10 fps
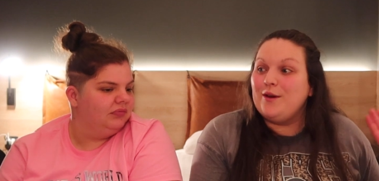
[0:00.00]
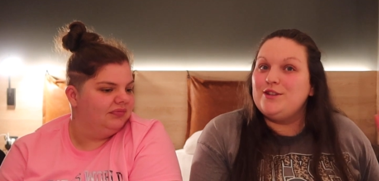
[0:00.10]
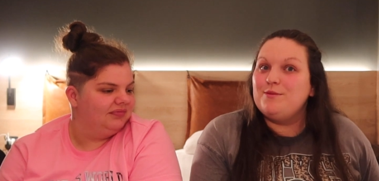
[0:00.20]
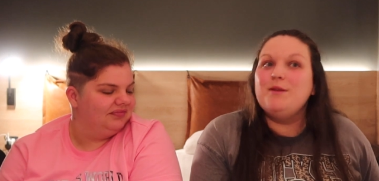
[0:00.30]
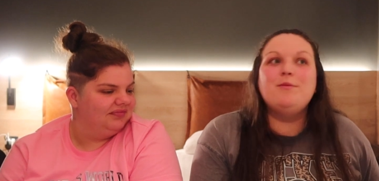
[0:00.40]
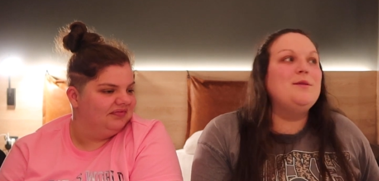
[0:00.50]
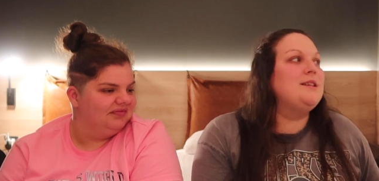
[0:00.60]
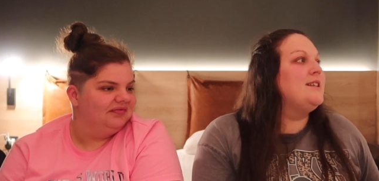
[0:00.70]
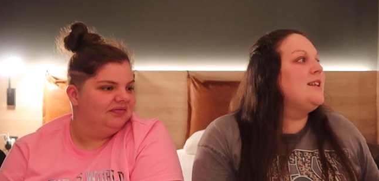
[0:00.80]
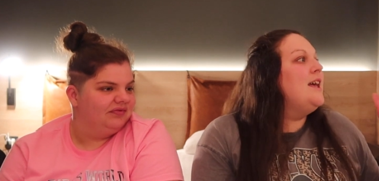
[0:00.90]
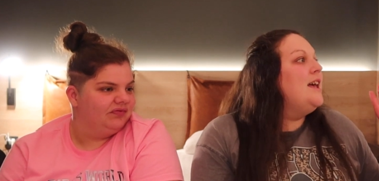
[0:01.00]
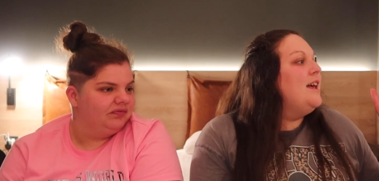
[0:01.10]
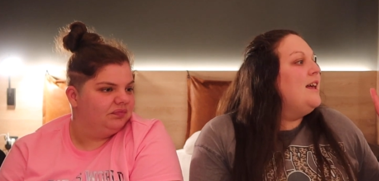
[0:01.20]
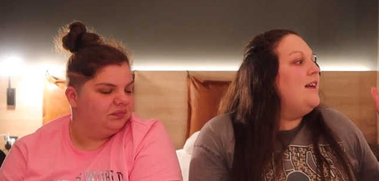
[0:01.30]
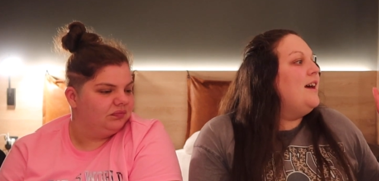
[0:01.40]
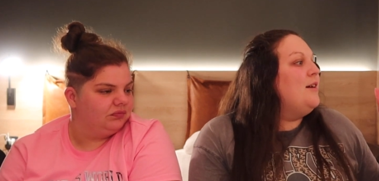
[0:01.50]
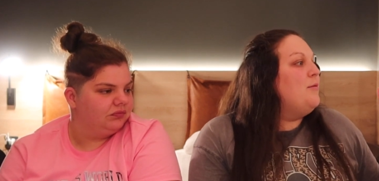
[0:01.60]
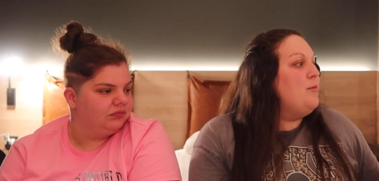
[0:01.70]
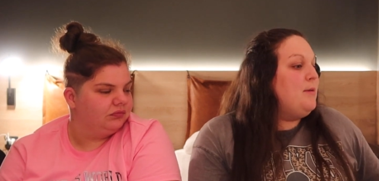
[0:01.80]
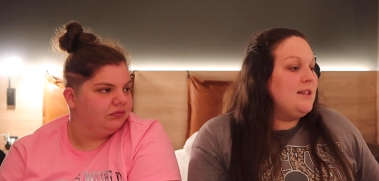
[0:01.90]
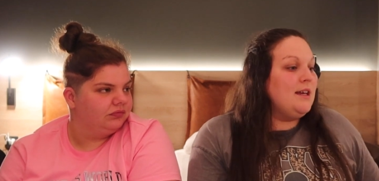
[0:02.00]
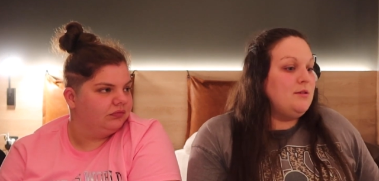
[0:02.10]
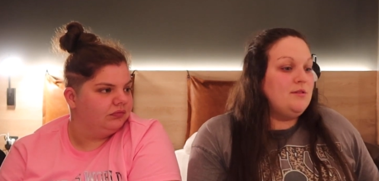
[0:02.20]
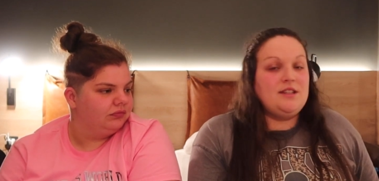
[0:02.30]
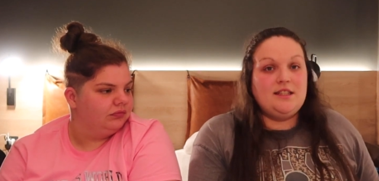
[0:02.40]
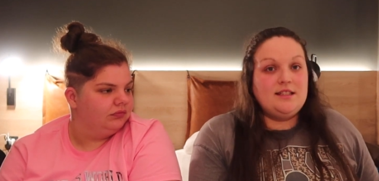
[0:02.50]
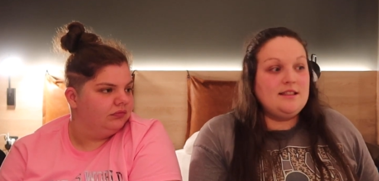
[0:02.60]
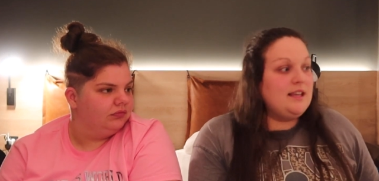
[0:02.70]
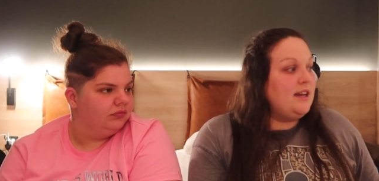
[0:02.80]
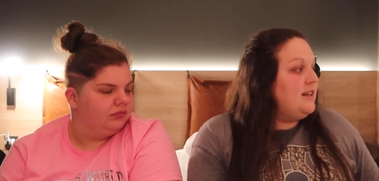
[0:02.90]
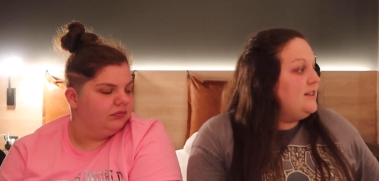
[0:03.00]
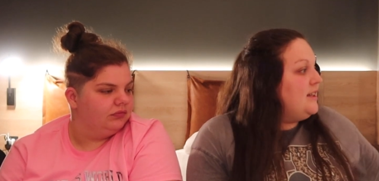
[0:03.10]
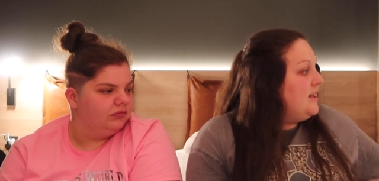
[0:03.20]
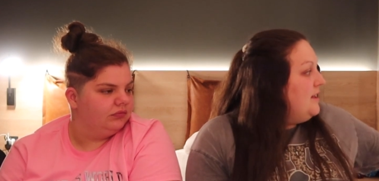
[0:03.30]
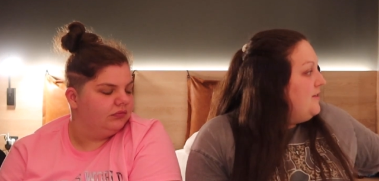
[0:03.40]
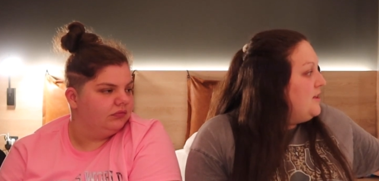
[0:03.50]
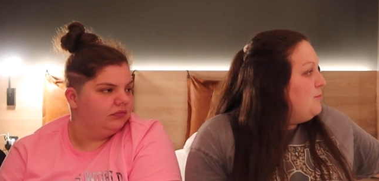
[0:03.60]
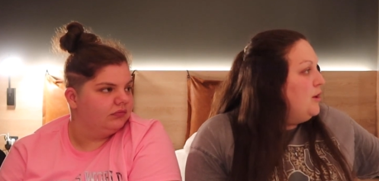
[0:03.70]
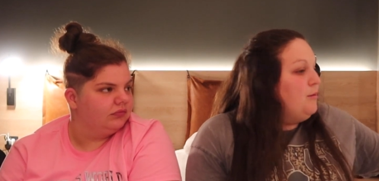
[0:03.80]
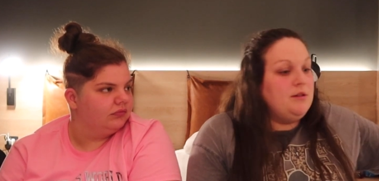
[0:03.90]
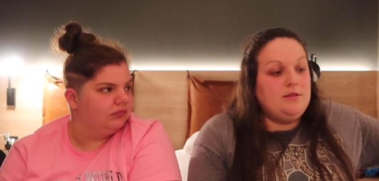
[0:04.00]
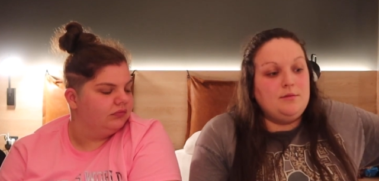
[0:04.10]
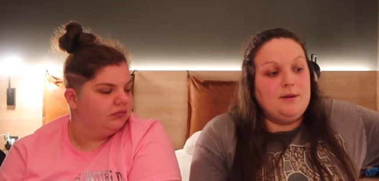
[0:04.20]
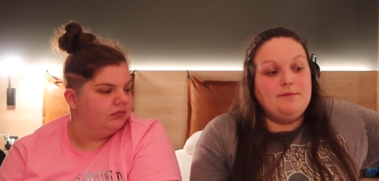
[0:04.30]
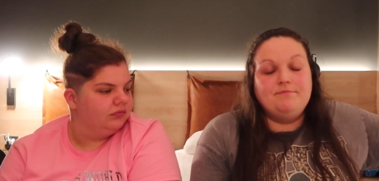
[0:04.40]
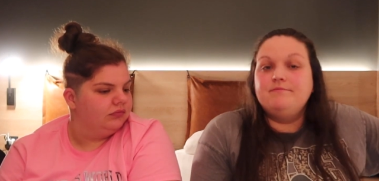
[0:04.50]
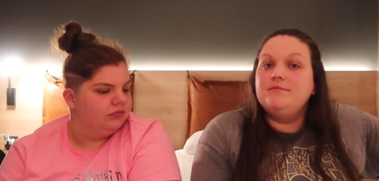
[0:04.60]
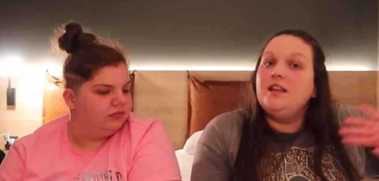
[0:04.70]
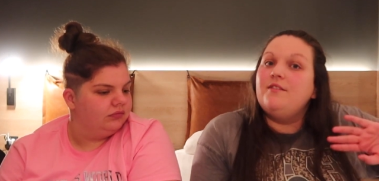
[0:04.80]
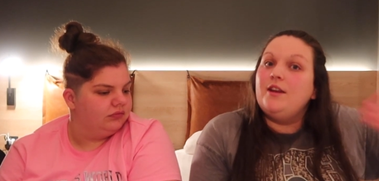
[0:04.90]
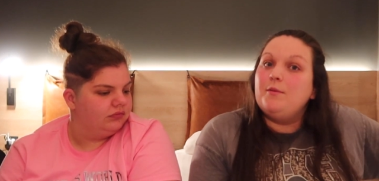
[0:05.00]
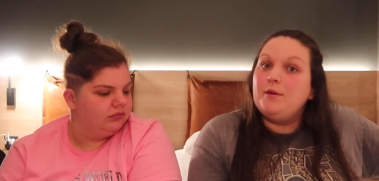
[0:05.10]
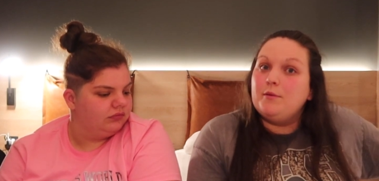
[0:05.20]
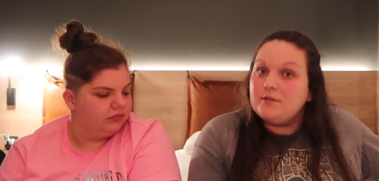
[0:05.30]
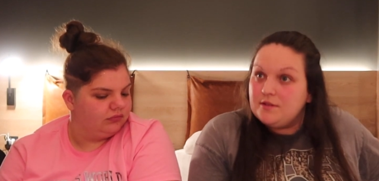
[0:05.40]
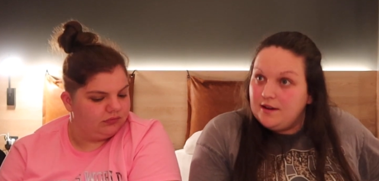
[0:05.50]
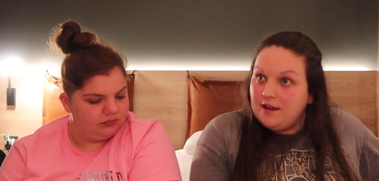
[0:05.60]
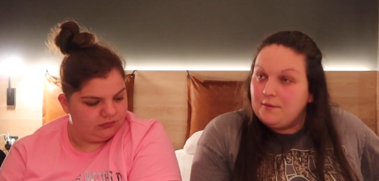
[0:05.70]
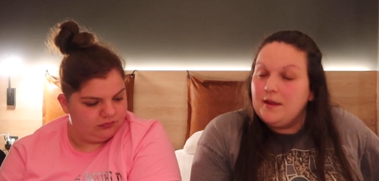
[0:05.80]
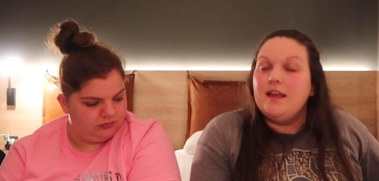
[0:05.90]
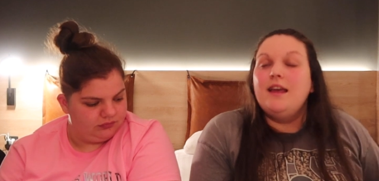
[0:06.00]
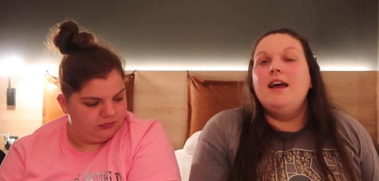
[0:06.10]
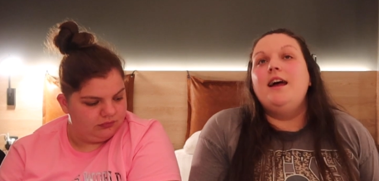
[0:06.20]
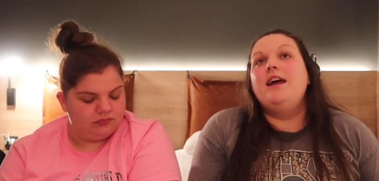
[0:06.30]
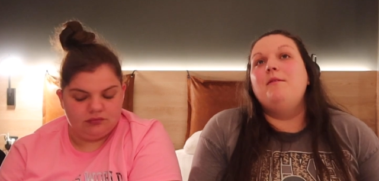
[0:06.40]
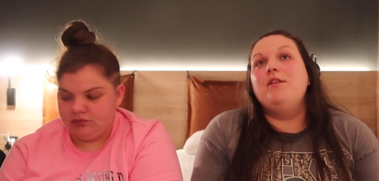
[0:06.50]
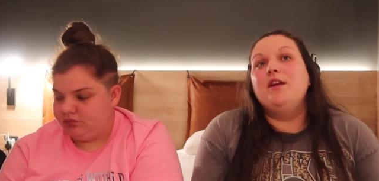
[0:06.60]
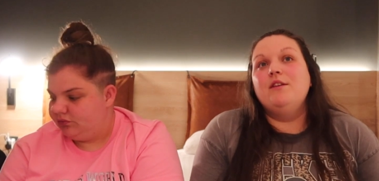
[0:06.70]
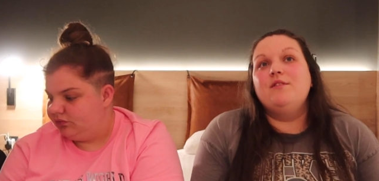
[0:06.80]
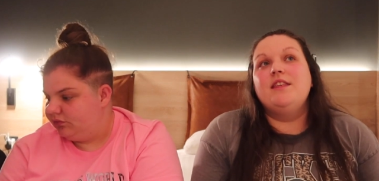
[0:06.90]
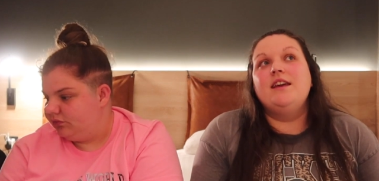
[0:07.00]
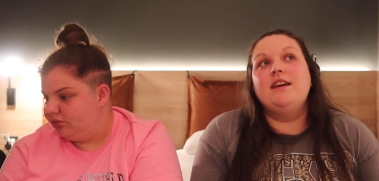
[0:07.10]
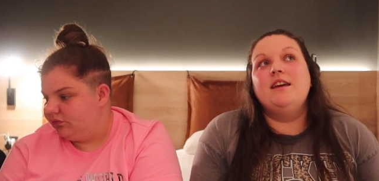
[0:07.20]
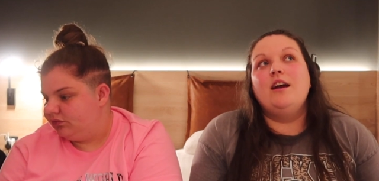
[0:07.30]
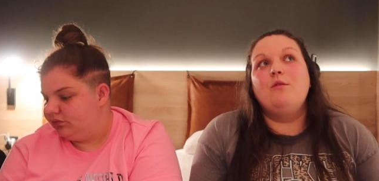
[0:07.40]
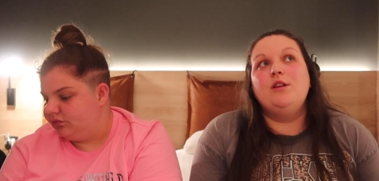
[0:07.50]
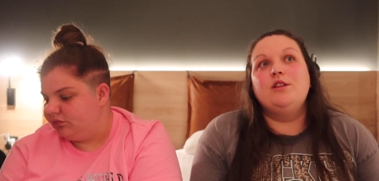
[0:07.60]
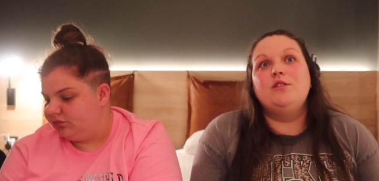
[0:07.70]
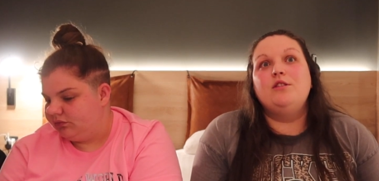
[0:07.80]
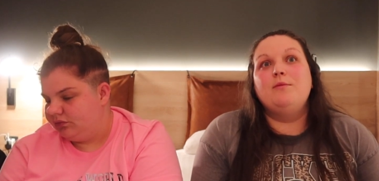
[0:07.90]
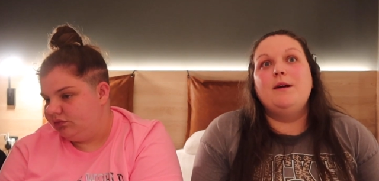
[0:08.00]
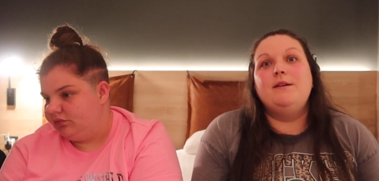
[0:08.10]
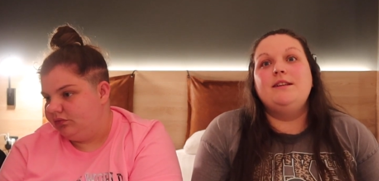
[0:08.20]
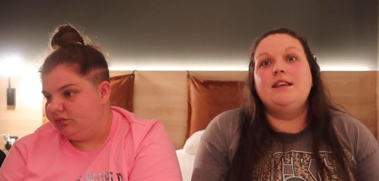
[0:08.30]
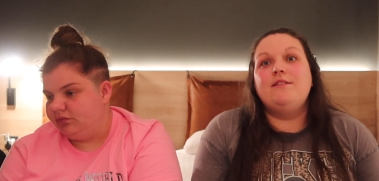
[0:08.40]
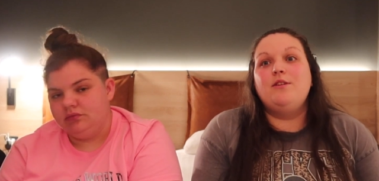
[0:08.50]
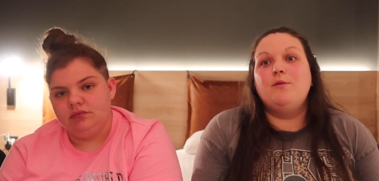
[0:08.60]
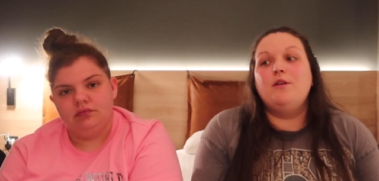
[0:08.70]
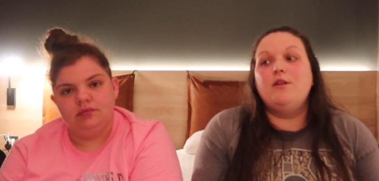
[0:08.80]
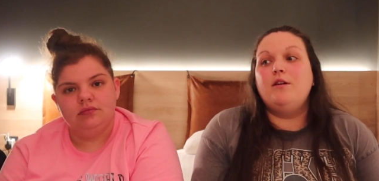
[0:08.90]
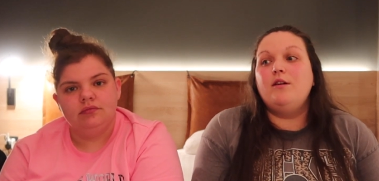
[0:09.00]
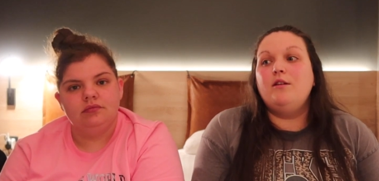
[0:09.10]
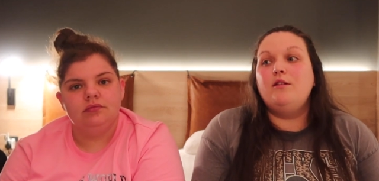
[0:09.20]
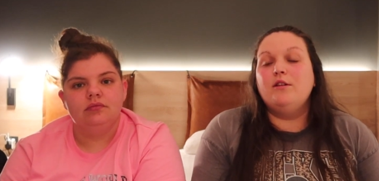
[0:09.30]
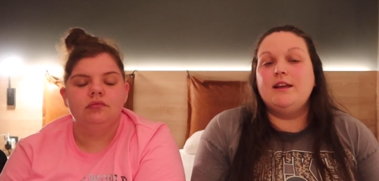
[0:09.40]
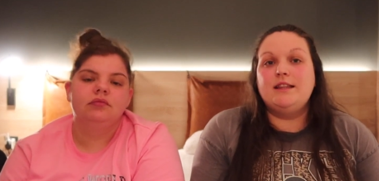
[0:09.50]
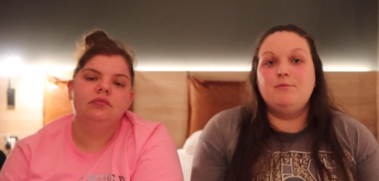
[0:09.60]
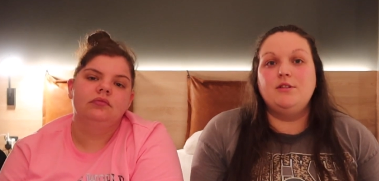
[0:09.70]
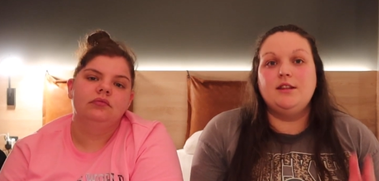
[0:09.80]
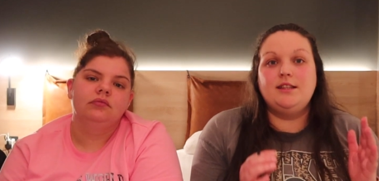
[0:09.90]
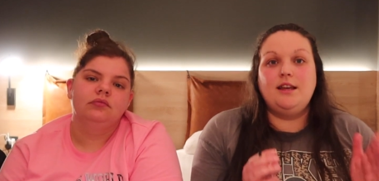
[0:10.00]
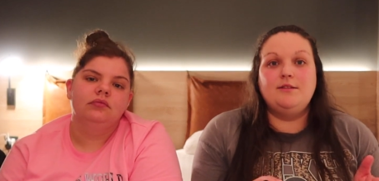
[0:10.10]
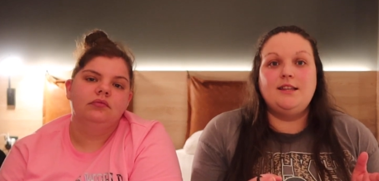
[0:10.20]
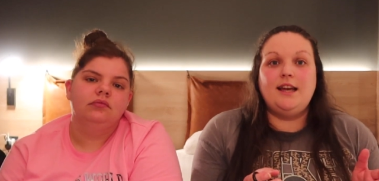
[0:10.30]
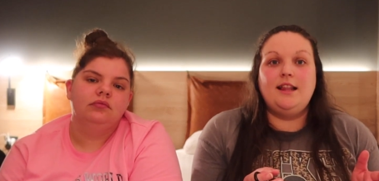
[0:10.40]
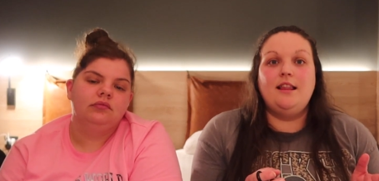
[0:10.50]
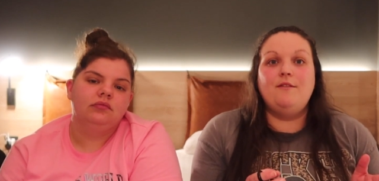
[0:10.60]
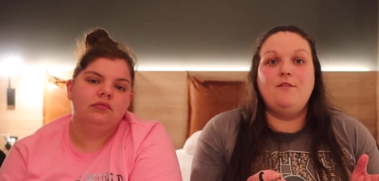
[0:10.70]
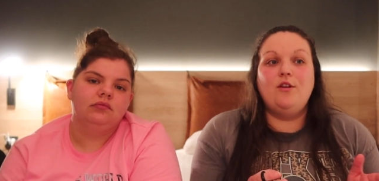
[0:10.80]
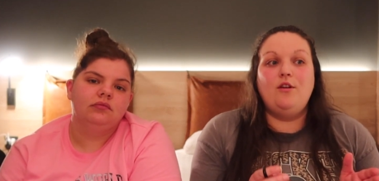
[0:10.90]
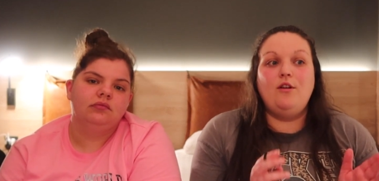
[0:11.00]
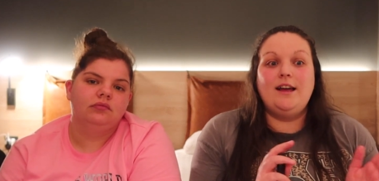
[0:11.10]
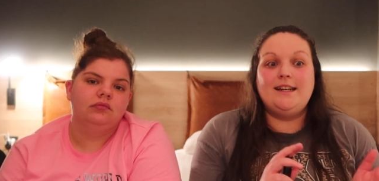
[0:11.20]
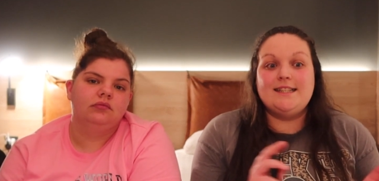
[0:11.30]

Speaker 1: question people always ask. Um, the big towels are a decent size and there is smaller ones as well, if anybody wants to know. Um, the only other thing I wanted to talk about is if you are looking to book this hotel for a